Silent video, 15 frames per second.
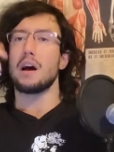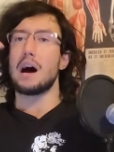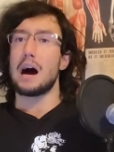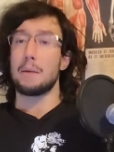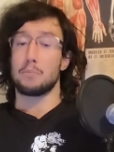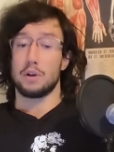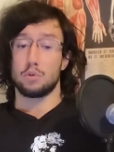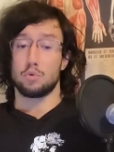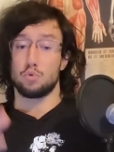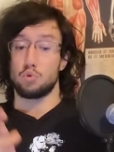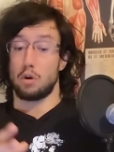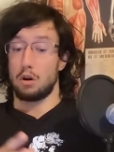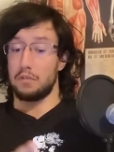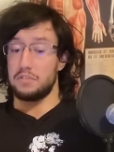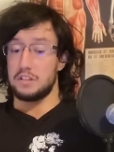I'm going to do
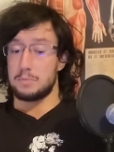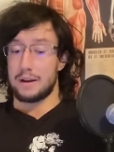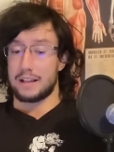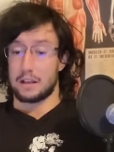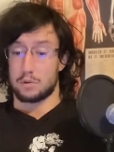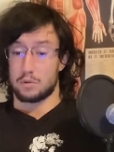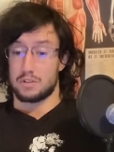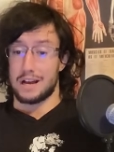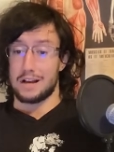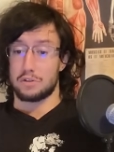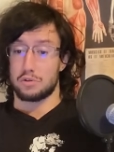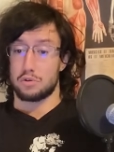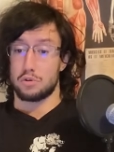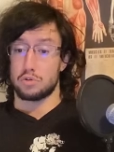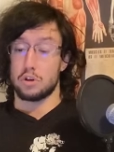all of these back
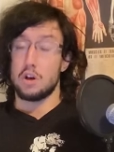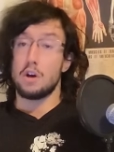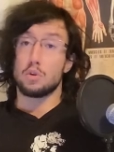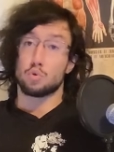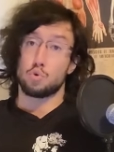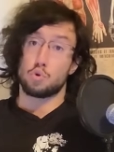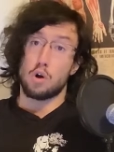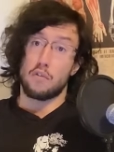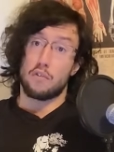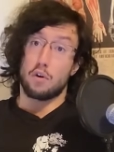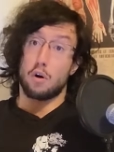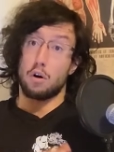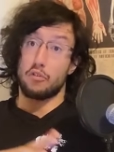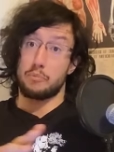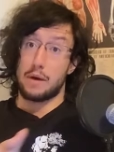exercises to cover
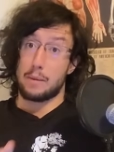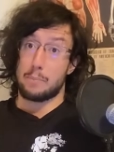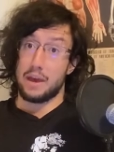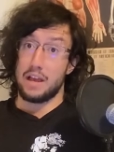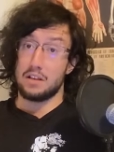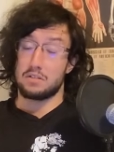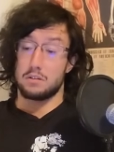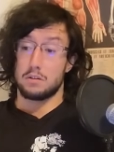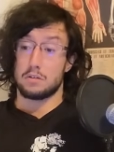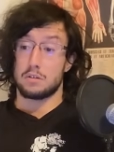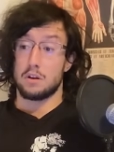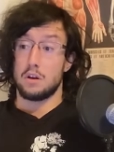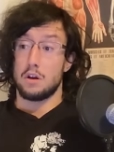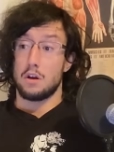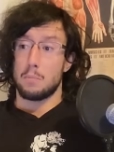all of my bases,
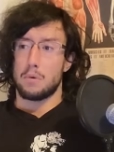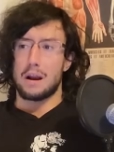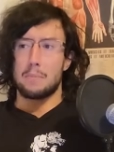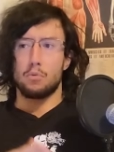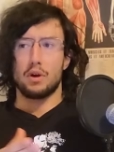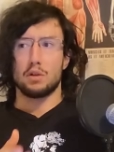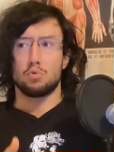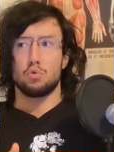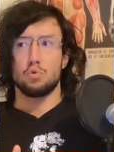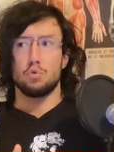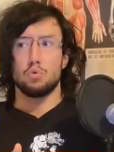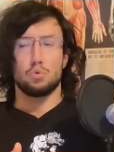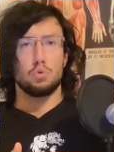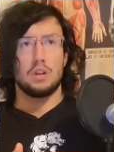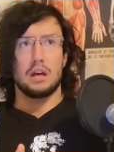but I'm going
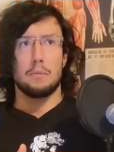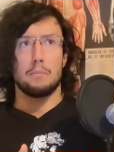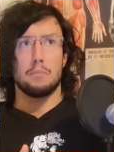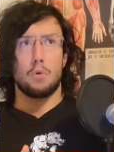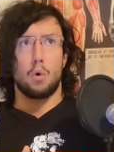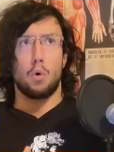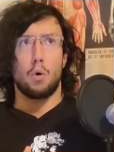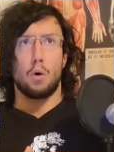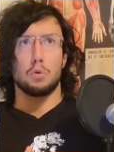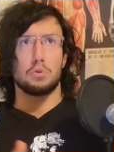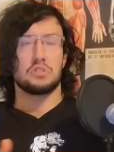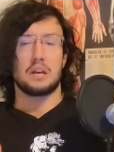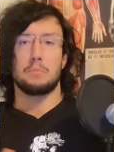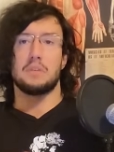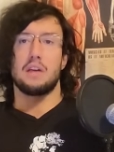to do them all on
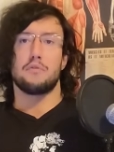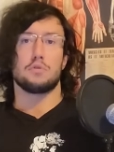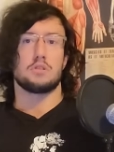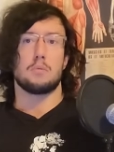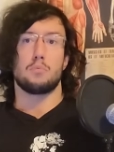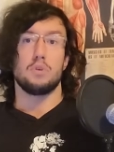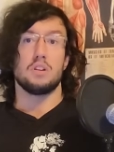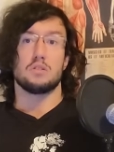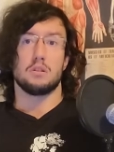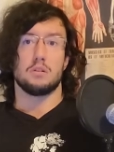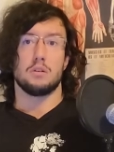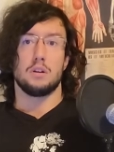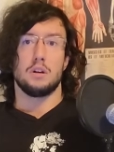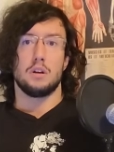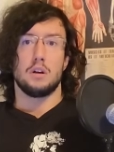the same day for some
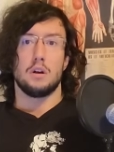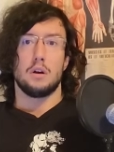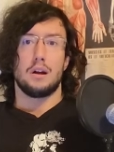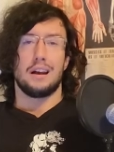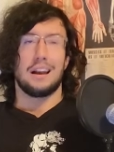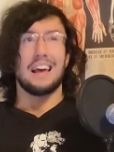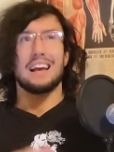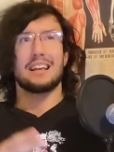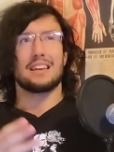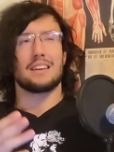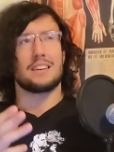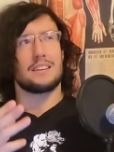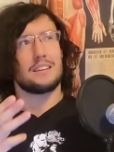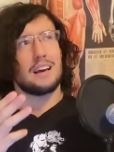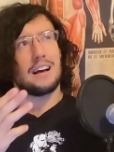reason.
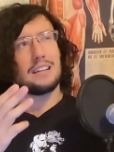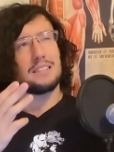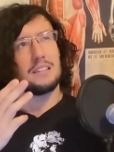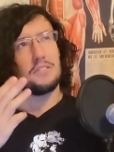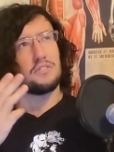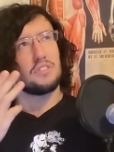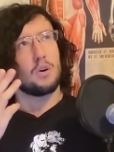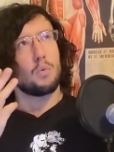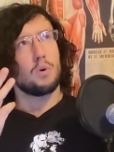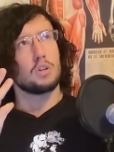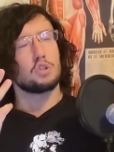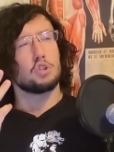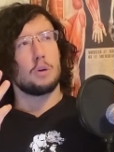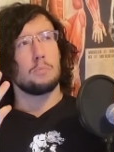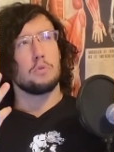Like as if there
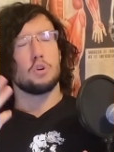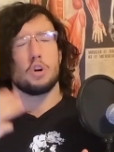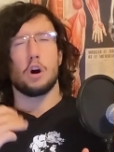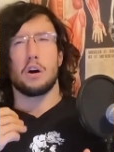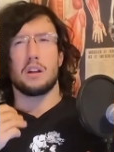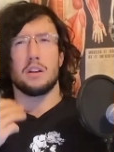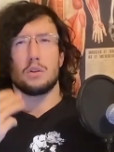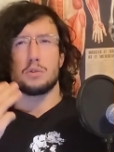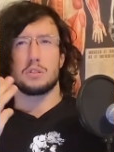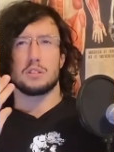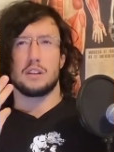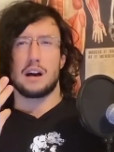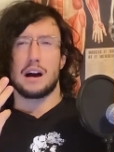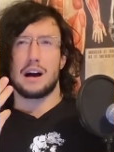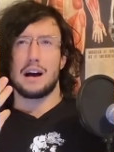was some god in the
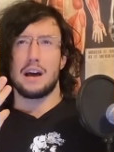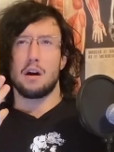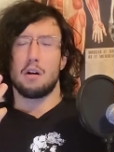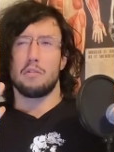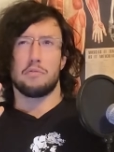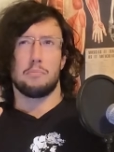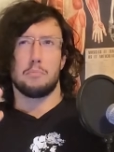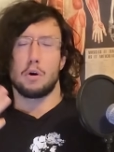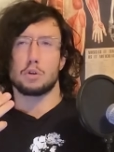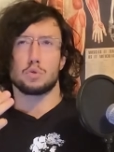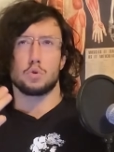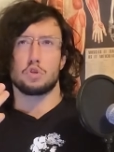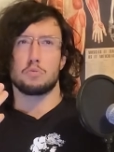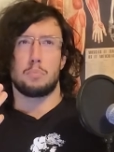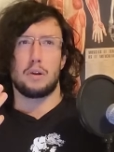sky of
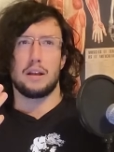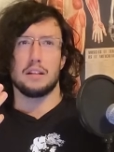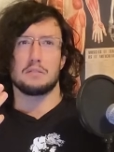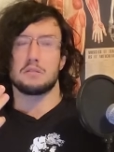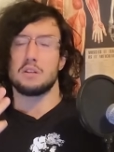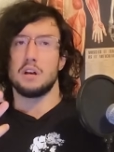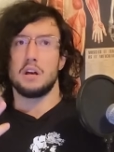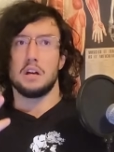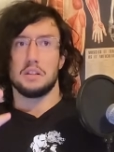muscle splits